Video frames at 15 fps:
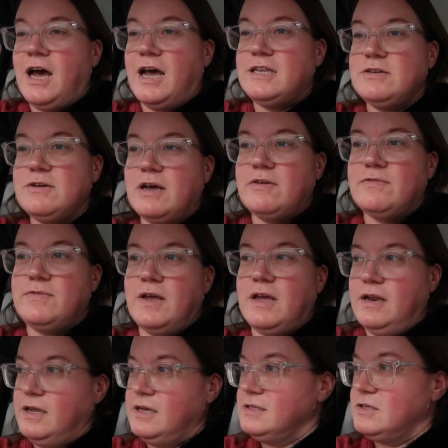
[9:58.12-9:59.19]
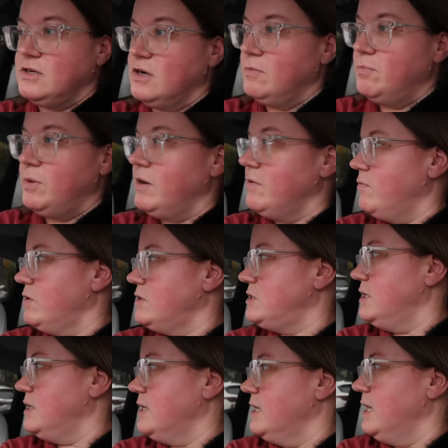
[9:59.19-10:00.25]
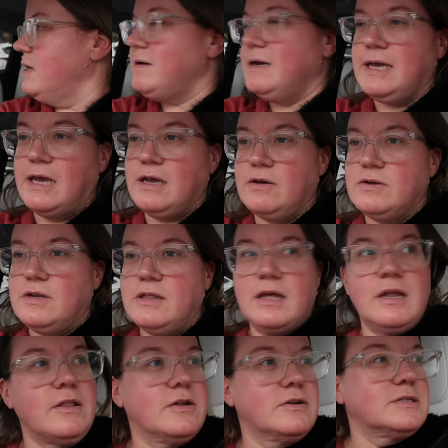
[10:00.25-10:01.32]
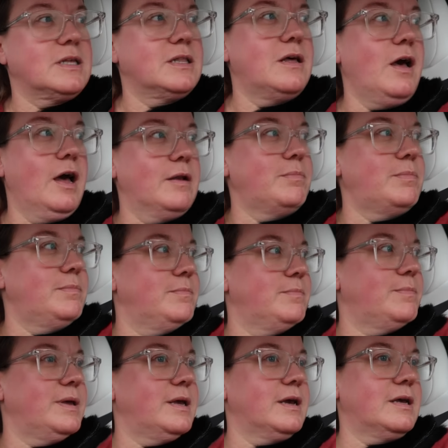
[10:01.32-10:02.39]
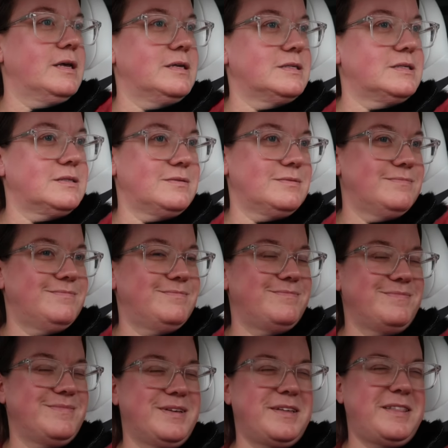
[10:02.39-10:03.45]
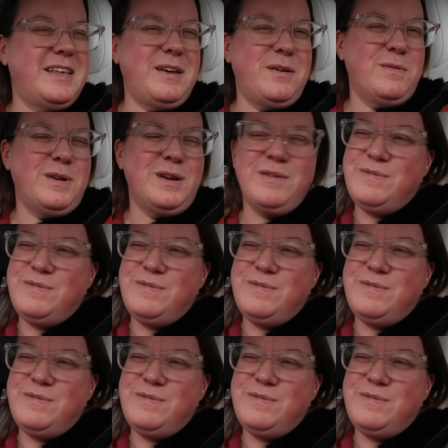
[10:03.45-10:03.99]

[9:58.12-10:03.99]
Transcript: I do have an answer, but unfortunately, no, I can't go to that other salon because I think one